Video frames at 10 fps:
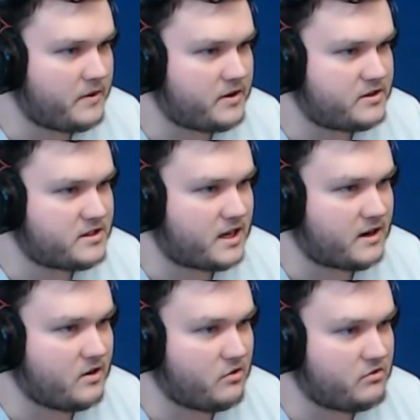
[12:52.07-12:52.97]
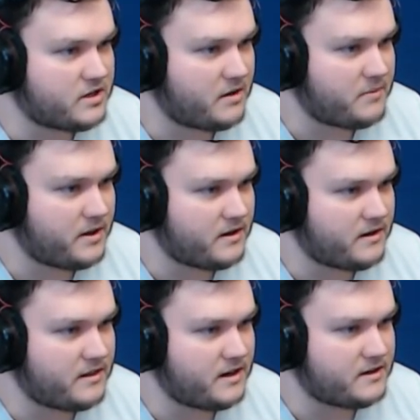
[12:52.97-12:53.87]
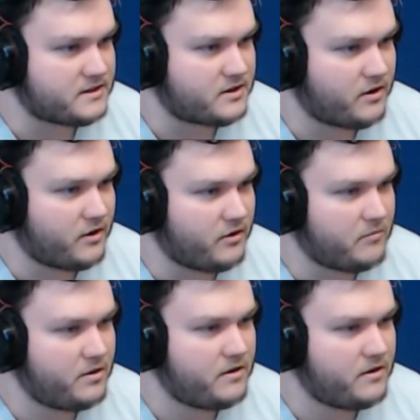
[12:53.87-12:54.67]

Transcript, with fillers: we could just like loot up here and then just go home.